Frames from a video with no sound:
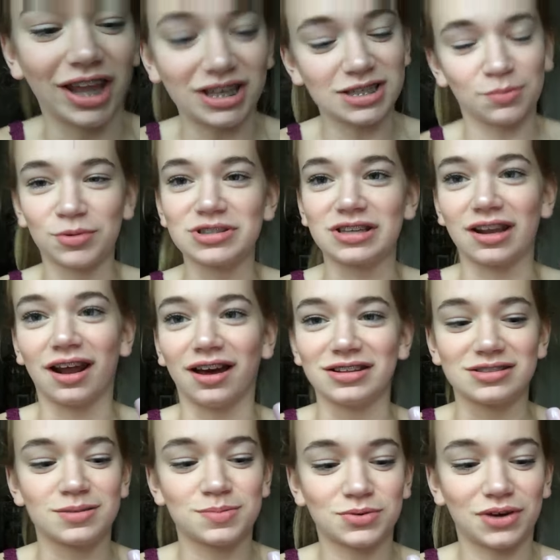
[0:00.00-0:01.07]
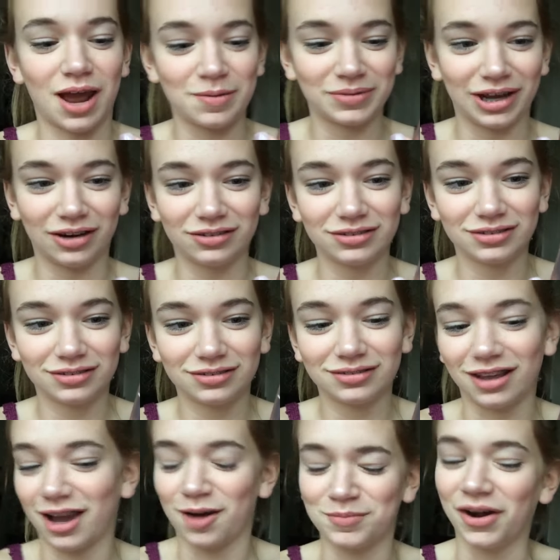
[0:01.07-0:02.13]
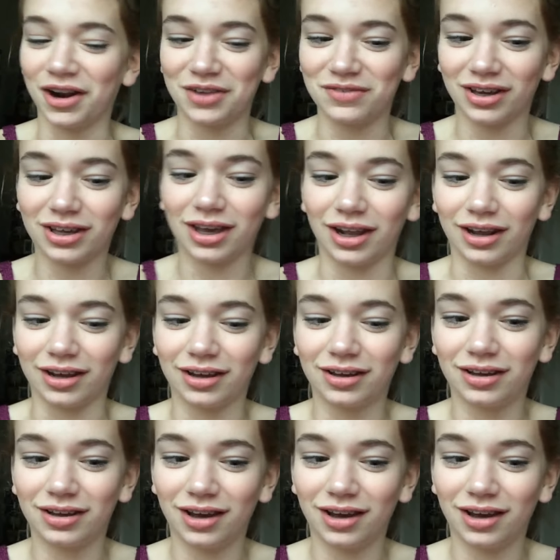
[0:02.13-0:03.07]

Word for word: like someone's gonna unsubscribe now. Like I'm not even kidding.